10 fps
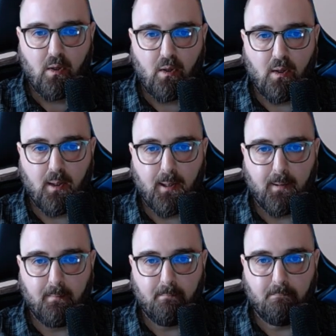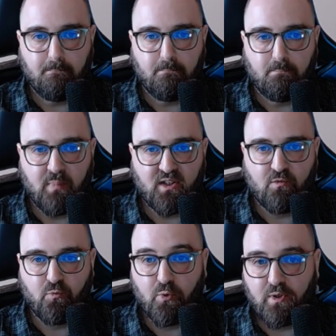But
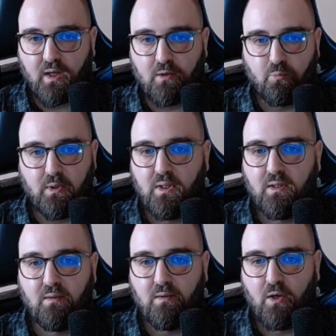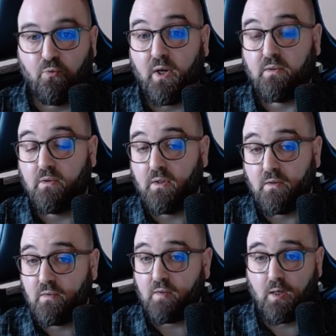for that we need a vector
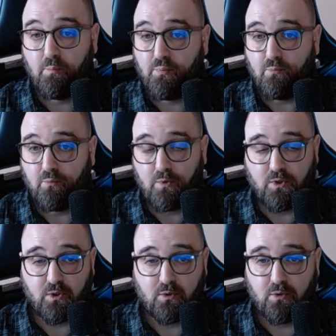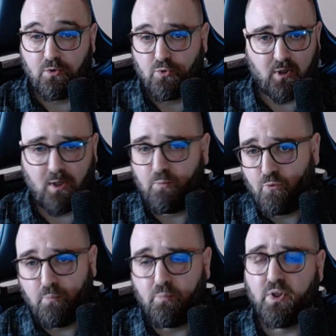data type, which usually comes
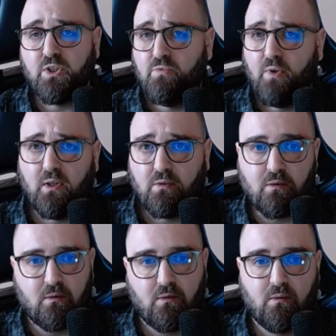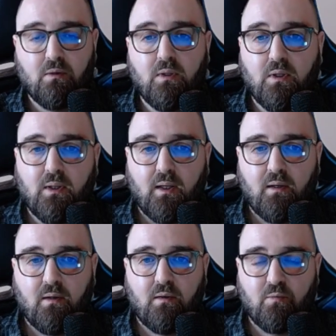with PG vector,
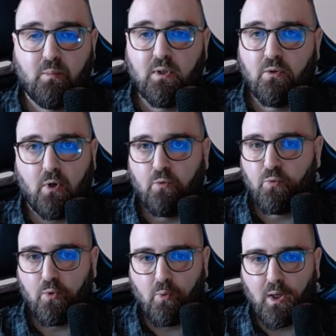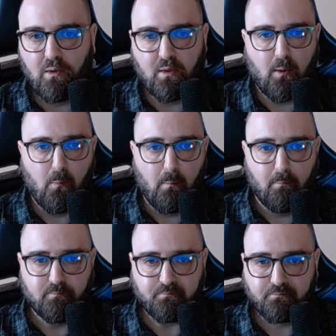and it's been around for a while now.
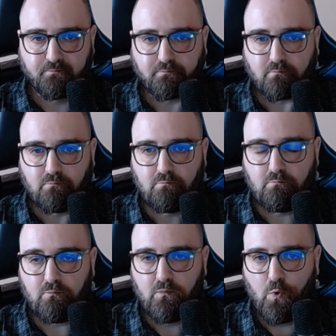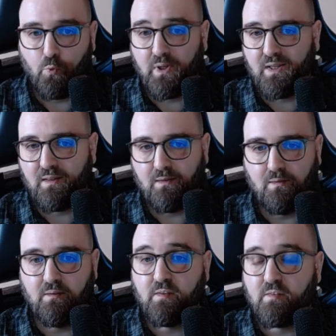We need
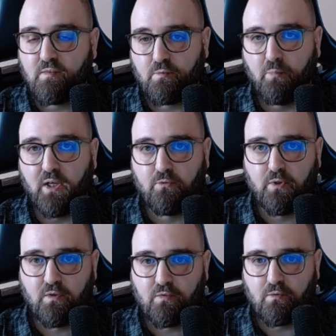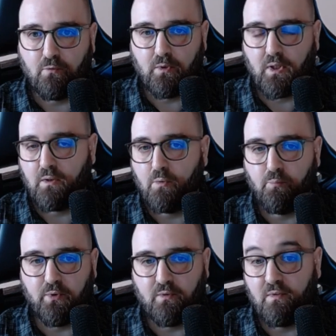distance metrics, so we can
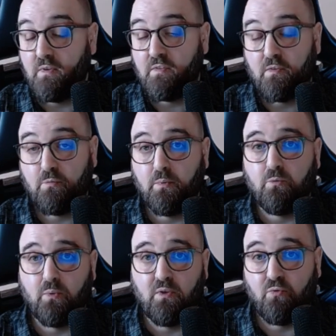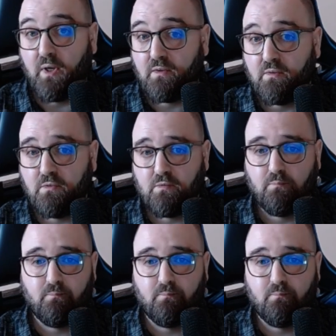compute the distance between vectors.